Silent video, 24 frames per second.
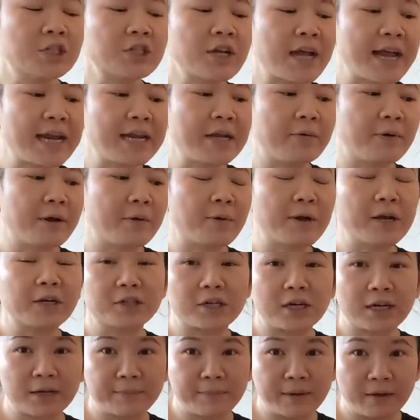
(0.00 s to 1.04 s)
So anyway, we're
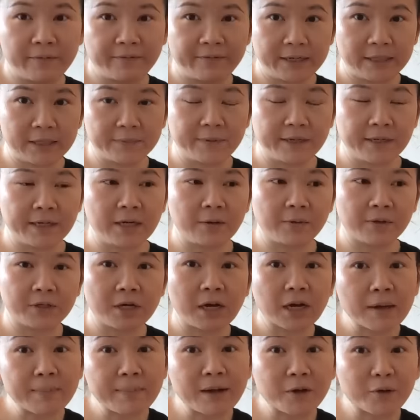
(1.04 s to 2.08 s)
not talking about investment here. We're
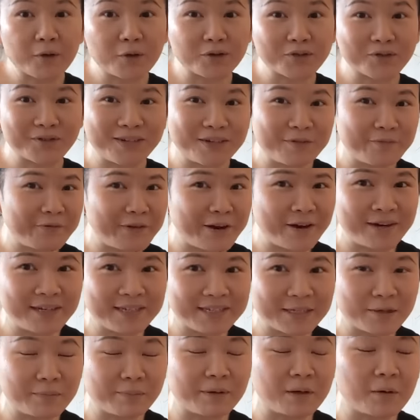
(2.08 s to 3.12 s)
talking about grocery,
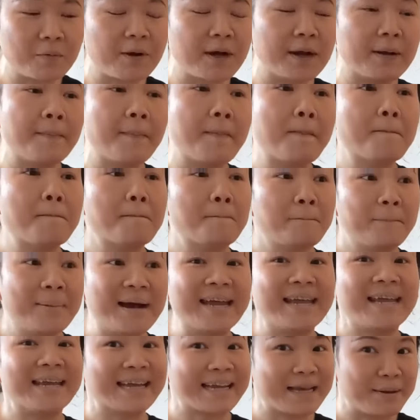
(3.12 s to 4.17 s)
very simple one,
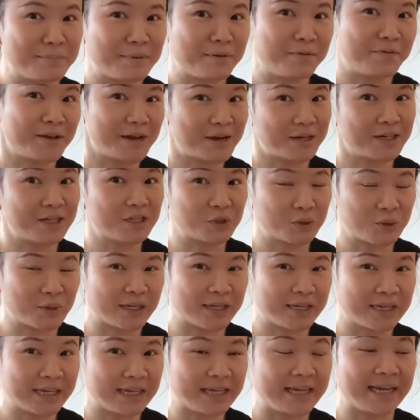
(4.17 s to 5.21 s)
but it can be very
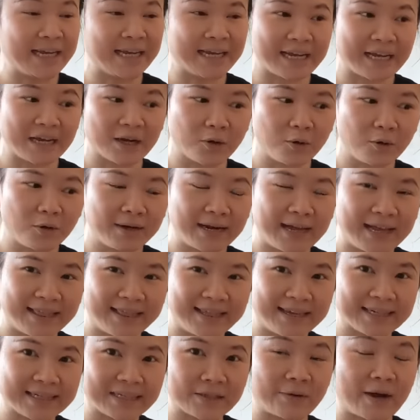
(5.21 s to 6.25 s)
tricky. It can go
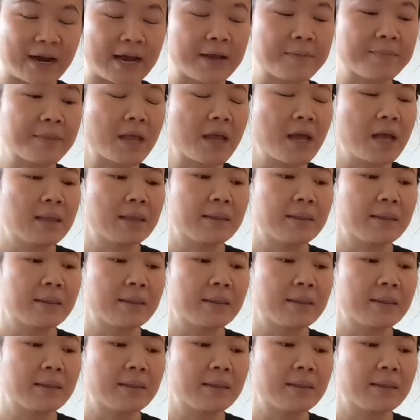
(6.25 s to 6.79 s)
like this, right?